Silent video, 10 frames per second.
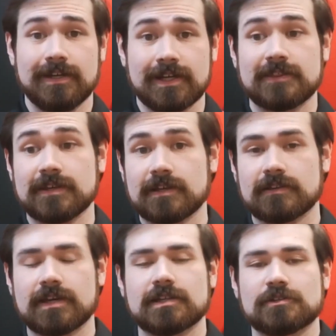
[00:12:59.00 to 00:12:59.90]
And I think
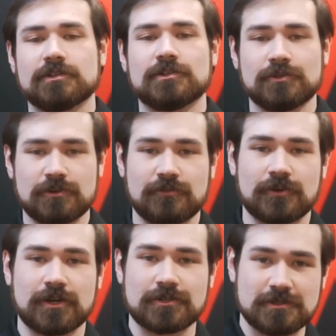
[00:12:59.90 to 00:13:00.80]
that is going to do it for
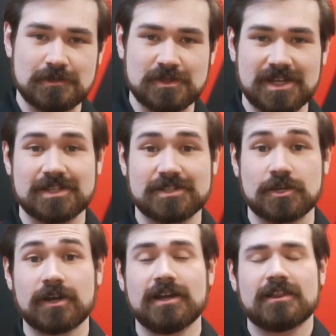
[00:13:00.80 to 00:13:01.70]
our stream today.
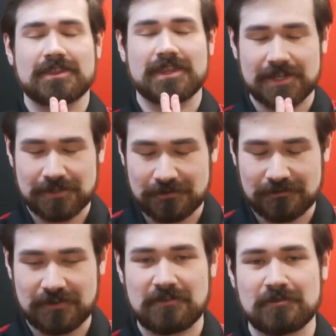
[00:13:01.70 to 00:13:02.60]
So thank you
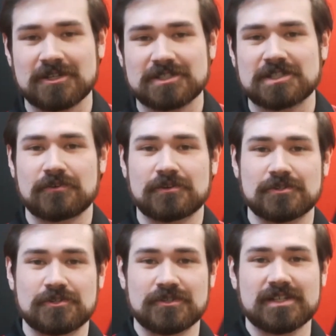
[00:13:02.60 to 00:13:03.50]
very, very much to everyone who
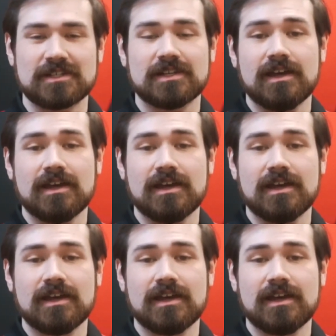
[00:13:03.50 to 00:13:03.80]
tuned in.